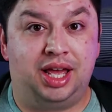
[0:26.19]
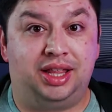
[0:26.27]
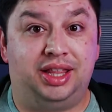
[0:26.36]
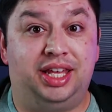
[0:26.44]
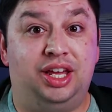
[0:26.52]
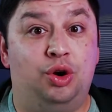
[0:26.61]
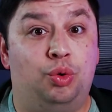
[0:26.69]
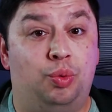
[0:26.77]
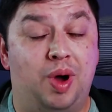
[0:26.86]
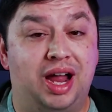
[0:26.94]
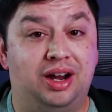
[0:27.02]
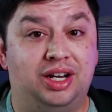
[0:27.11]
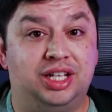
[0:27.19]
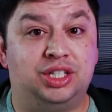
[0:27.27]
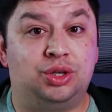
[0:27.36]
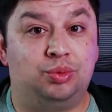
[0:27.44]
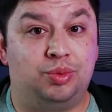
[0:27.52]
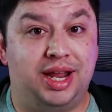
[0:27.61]
the wireless
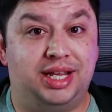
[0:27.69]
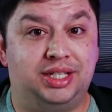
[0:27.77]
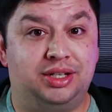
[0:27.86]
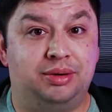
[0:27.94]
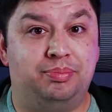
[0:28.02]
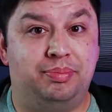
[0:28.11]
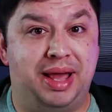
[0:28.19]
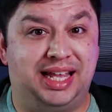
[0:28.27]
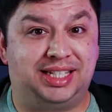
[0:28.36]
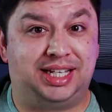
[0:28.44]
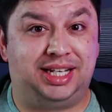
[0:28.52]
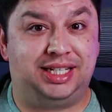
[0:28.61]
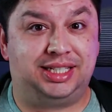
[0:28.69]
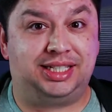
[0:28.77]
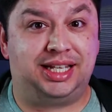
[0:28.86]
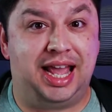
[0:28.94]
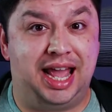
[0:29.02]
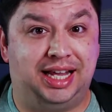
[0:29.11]
Razer Basketless
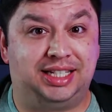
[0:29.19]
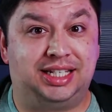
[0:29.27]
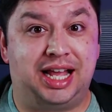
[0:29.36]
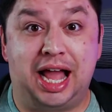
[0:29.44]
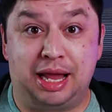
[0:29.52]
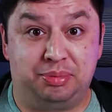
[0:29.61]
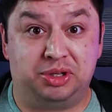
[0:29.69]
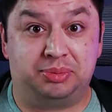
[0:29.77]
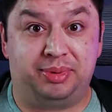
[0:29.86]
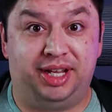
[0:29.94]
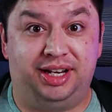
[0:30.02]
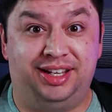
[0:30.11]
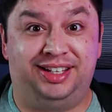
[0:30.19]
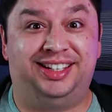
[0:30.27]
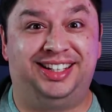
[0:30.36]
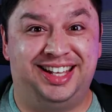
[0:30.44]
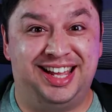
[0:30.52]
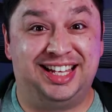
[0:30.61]
X Hyperspeed,
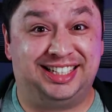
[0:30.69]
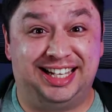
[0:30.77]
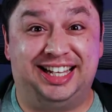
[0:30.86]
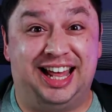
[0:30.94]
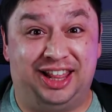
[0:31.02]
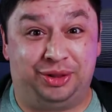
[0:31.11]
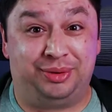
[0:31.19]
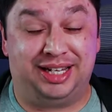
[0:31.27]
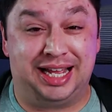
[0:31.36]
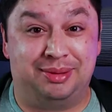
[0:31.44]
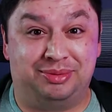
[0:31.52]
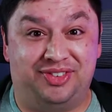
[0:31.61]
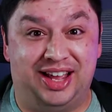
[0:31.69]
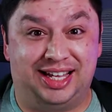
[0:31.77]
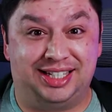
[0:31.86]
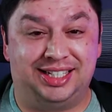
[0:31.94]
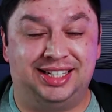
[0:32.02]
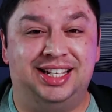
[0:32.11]
say that 3 times
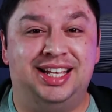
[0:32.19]
fast,